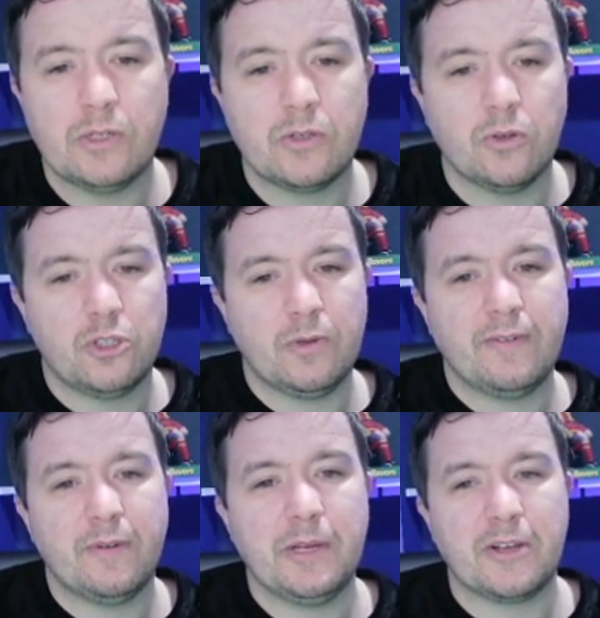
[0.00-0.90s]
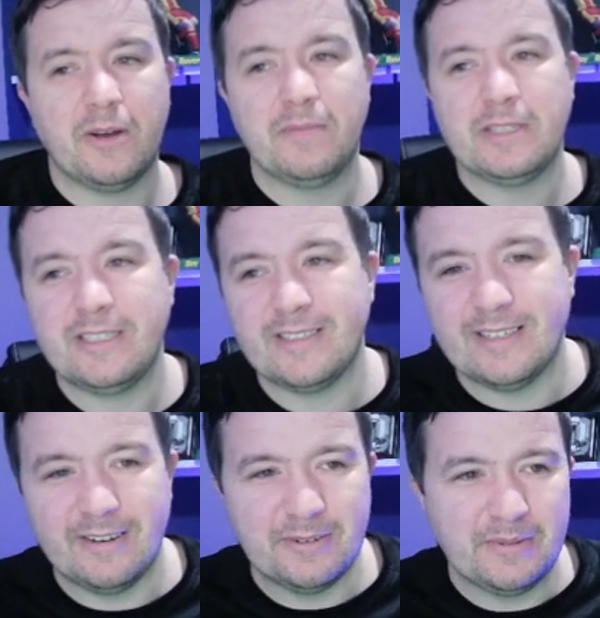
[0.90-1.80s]
good to have a bit of competition
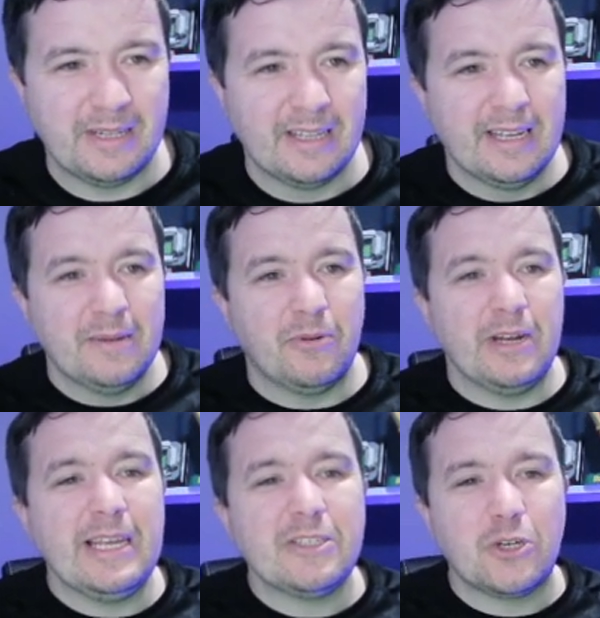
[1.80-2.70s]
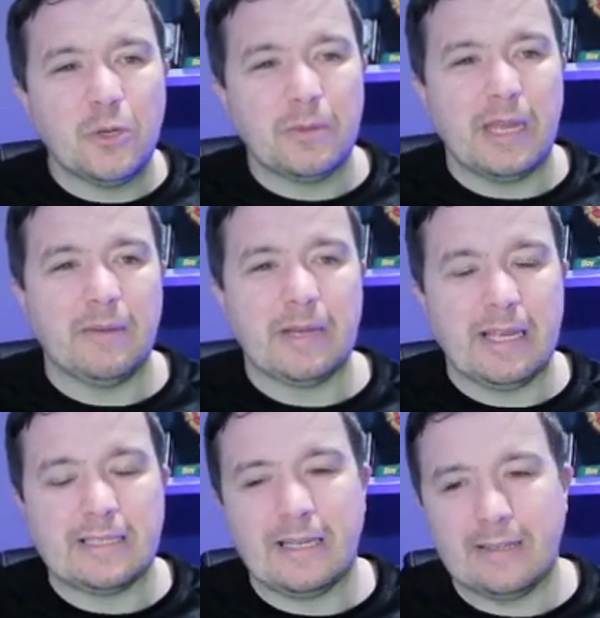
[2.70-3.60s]
there as well. But it is a cup game
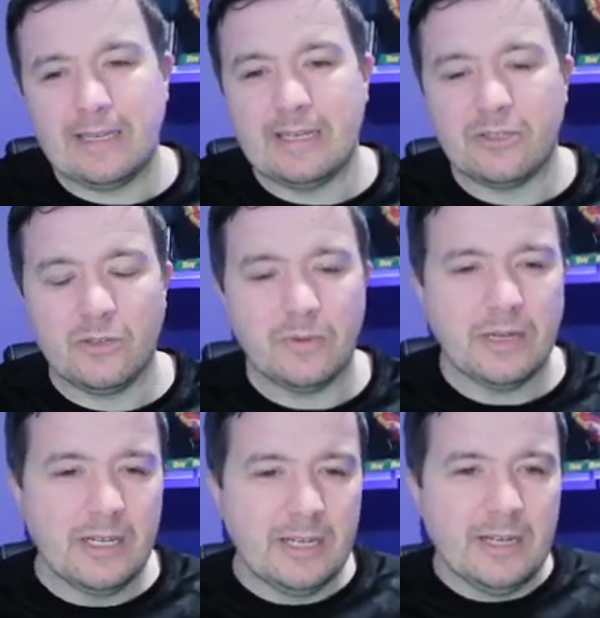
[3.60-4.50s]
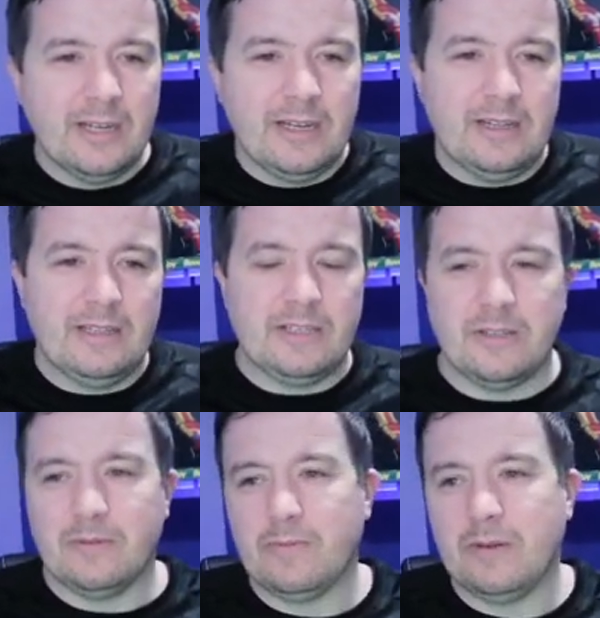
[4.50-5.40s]
against Halkia, so uh,
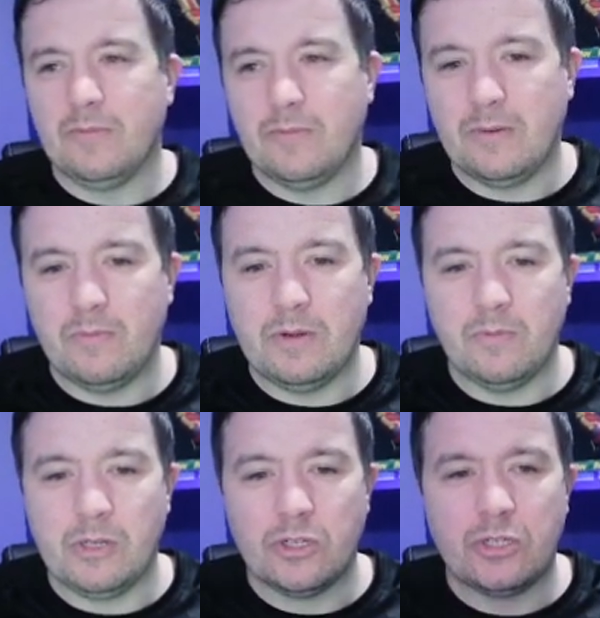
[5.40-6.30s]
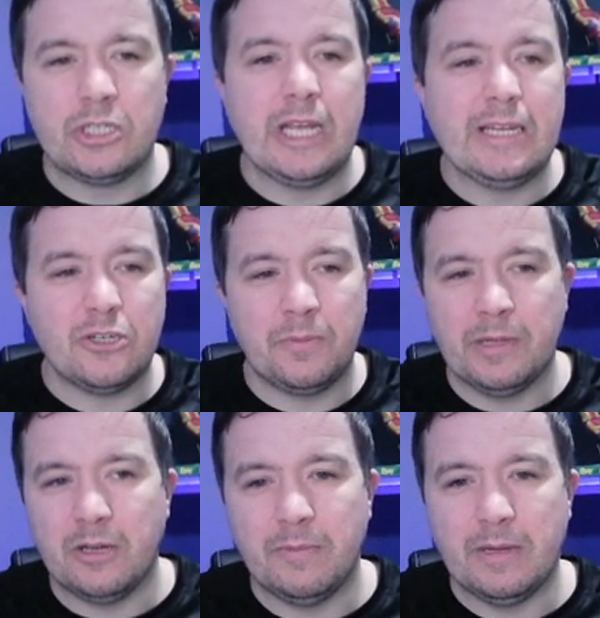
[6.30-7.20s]
listen, we, we, we're just changing up a
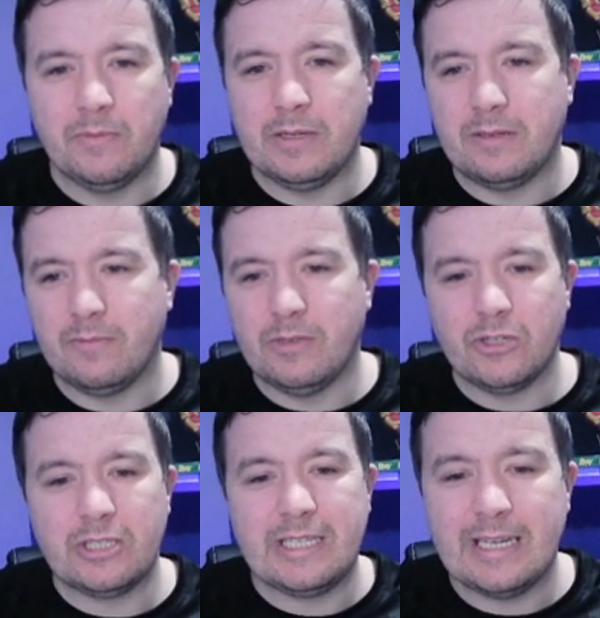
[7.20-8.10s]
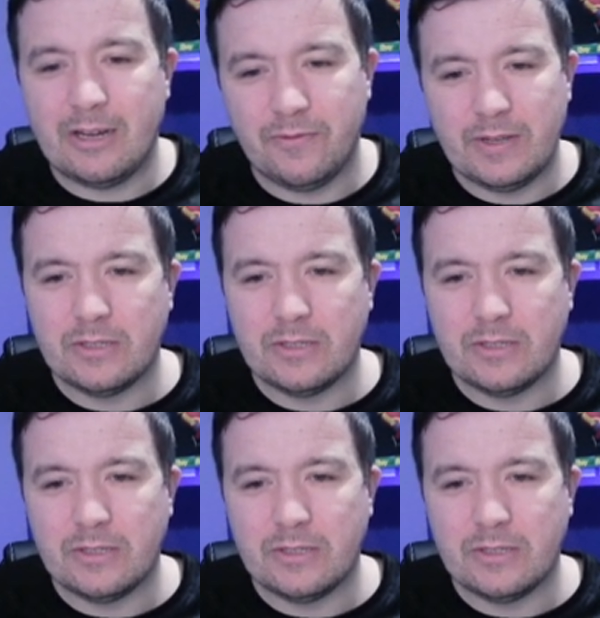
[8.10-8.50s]
little bit. We, we're just seeing how things